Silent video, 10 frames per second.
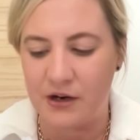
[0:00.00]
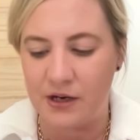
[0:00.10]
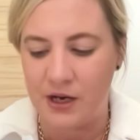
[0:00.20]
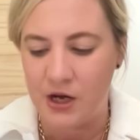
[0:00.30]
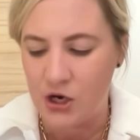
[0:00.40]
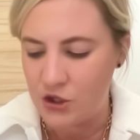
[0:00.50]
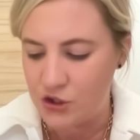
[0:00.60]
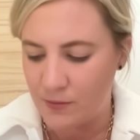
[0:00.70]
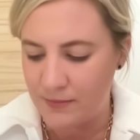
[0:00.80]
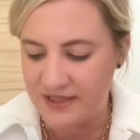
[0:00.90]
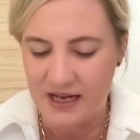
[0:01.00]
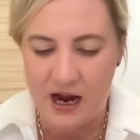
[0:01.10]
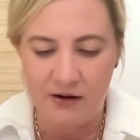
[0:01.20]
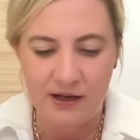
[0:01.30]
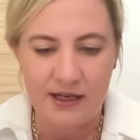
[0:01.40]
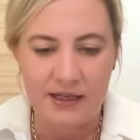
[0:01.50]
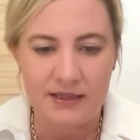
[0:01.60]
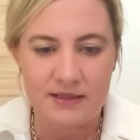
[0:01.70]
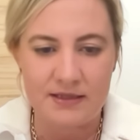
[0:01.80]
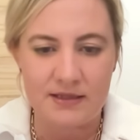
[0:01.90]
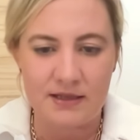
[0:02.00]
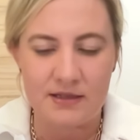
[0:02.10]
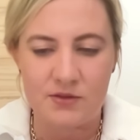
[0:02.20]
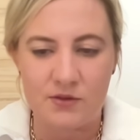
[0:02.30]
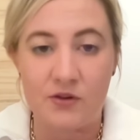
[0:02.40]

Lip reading: And John Massara is sort of